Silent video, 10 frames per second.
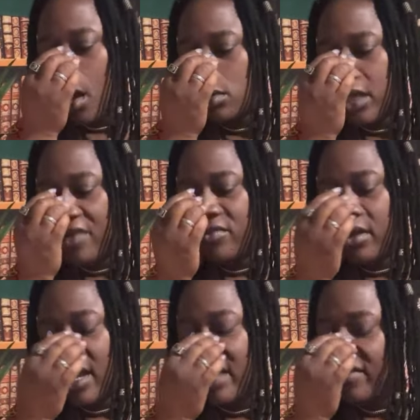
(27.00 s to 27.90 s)
I
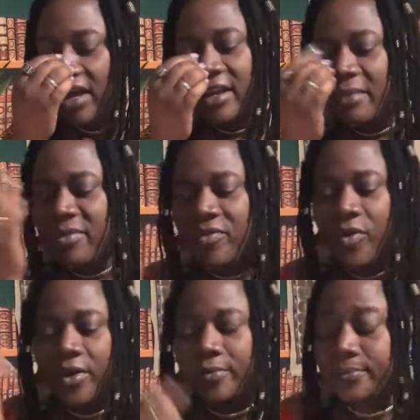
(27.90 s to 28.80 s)
never had that
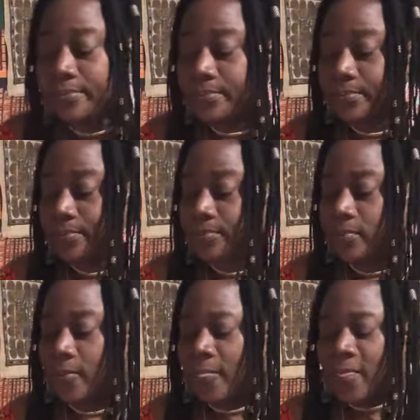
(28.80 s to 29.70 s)
before.
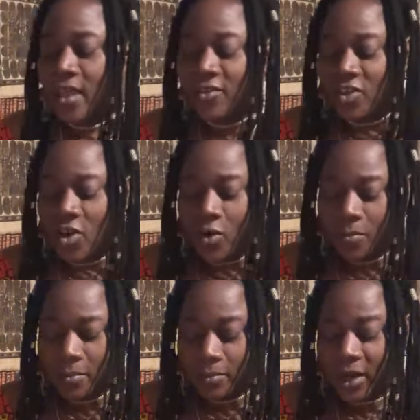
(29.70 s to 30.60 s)
So,
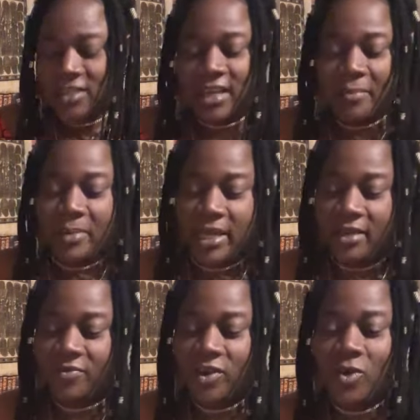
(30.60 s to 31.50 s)
what does that mean?
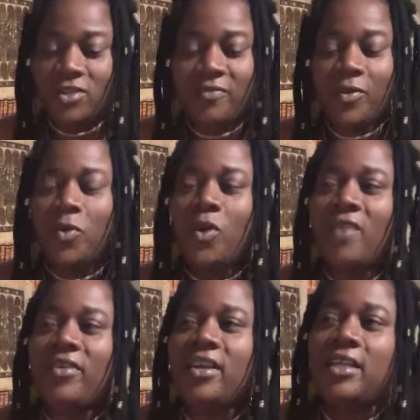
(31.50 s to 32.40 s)
For those of you who are
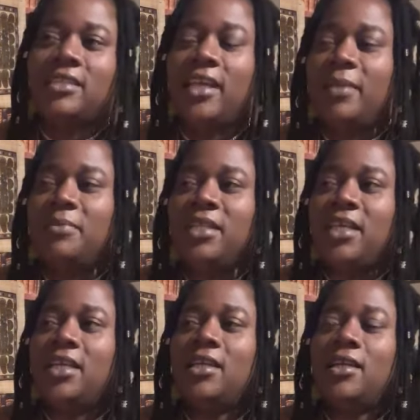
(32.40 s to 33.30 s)
having that same
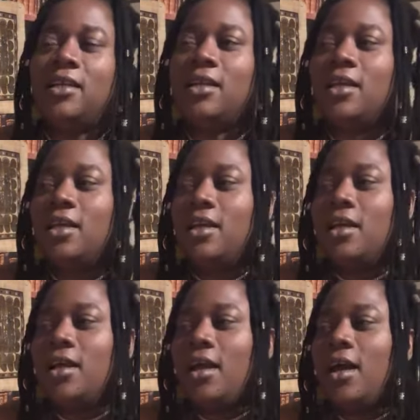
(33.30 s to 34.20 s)
thing,
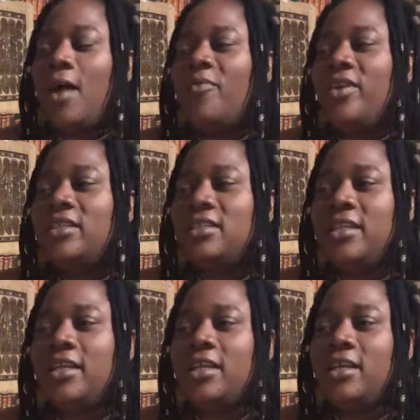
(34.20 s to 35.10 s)

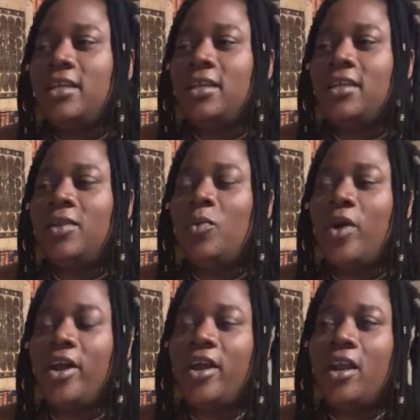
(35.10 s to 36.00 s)
obviously, the
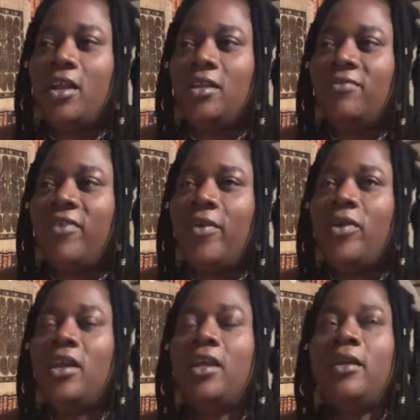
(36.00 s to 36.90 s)
world is
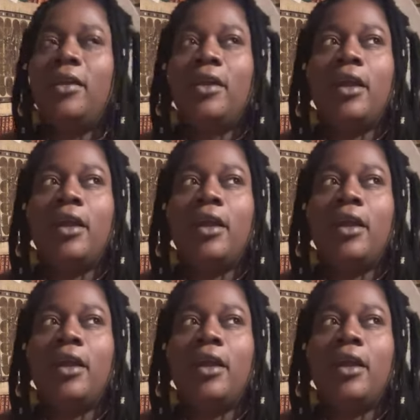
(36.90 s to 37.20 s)
very